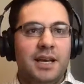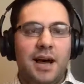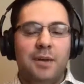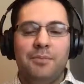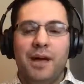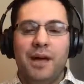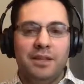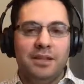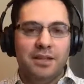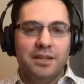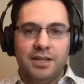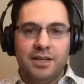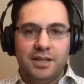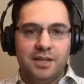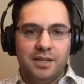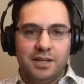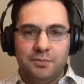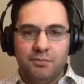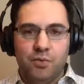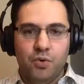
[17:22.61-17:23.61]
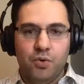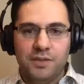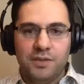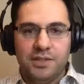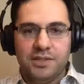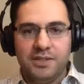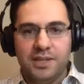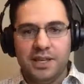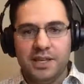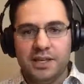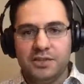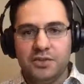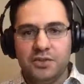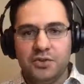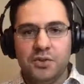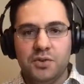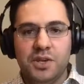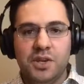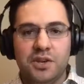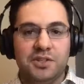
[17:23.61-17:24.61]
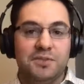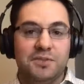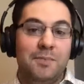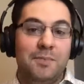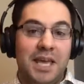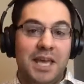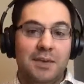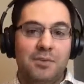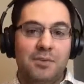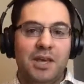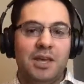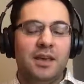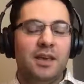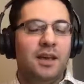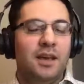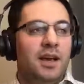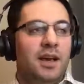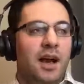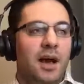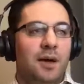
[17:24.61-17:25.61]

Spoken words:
I'm not looking to move this thing in 2 years, maybe.